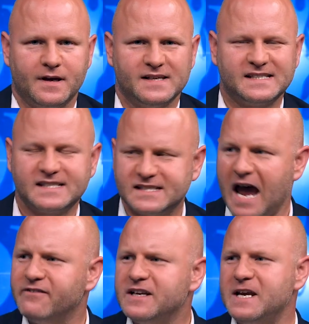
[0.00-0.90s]

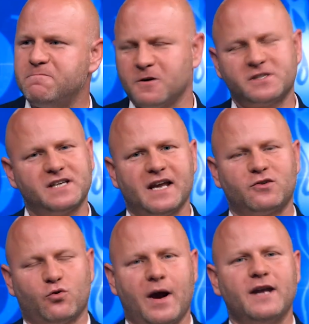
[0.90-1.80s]
seventy
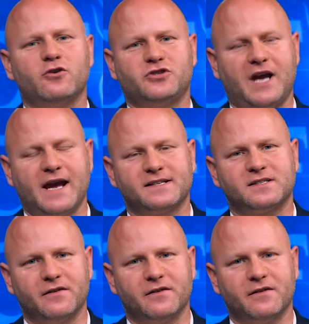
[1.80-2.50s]
percent greater chance